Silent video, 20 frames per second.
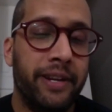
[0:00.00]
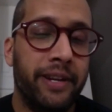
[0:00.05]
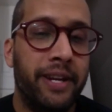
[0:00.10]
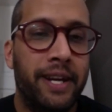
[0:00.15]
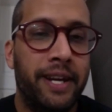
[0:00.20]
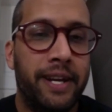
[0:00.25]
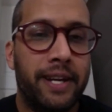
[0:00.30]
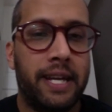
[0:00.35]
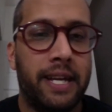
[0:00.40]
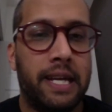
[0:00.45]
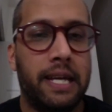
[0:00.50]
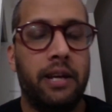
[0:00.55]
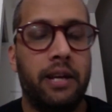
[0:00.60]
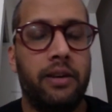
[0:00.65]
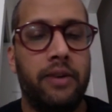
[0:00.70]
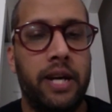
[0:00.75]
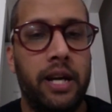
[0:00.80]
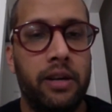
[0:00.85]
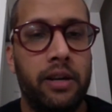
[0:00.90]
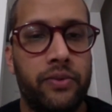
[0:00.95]
kicking
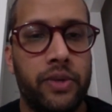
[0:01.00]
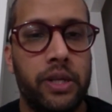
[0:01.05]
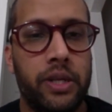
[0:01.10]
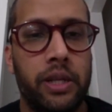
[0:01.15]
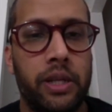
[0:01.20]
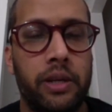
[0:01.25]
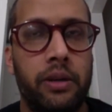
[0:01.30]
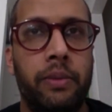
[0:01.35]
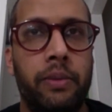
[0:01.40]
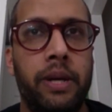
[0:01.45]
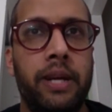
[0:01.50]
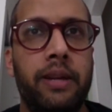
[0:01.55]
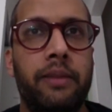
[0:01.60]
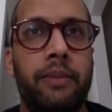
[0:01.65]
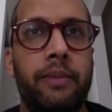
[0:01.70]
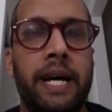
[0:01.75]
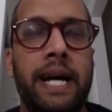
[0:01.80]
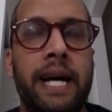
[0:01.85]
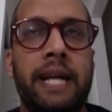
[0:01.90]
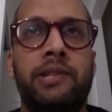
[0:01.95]
around for a little bit, but
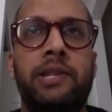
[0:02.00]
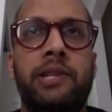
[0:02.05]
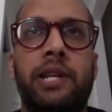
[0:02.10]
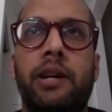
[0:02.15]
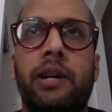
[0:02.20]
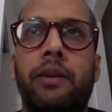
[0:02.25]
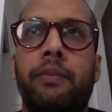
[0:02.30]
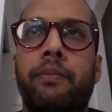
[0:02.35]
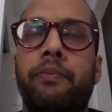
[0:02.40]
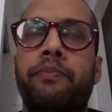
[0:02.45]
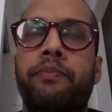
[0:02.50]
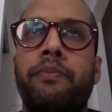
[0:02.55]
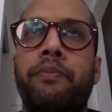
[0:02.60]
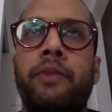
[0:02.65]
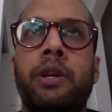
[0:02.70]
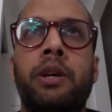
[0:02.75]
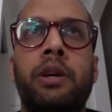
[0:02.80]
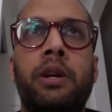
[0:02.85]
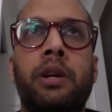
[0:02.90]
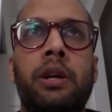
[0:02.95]
has um,
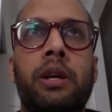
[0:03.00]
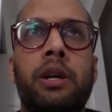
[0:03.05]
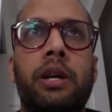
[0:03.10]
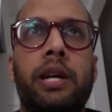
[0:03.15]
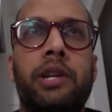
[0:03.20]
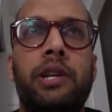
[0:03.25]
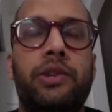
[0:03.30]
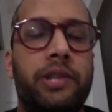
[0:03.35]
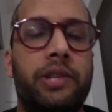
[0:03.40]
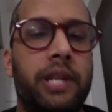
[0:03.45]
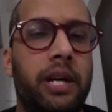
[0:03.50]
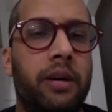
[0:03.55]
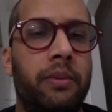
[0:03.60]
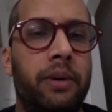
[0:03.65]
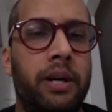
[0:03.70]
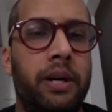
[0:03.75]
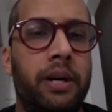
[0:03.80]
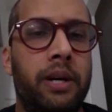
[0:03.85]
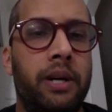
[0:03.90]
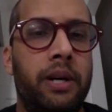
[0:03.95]
Idris
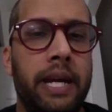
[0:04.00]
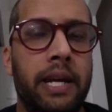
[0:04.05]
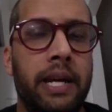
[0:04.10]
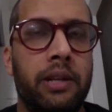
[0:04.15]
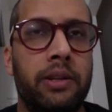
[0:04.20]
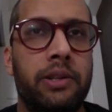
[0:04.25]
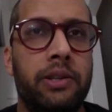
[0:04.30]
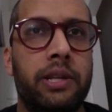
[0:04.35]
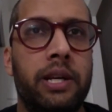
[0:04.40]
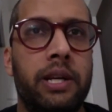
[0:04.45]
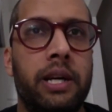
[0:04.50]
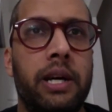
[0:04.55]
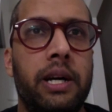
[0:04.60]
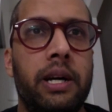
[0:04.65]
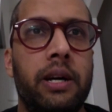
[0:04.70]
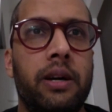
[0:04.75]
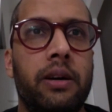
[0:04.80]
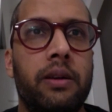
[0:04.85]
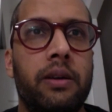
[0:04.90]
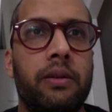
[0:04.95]
Elba and
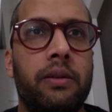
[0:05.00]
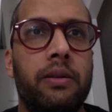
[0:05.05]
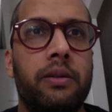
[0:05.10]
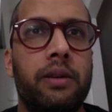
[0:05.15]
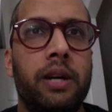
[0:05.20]
uh, uh,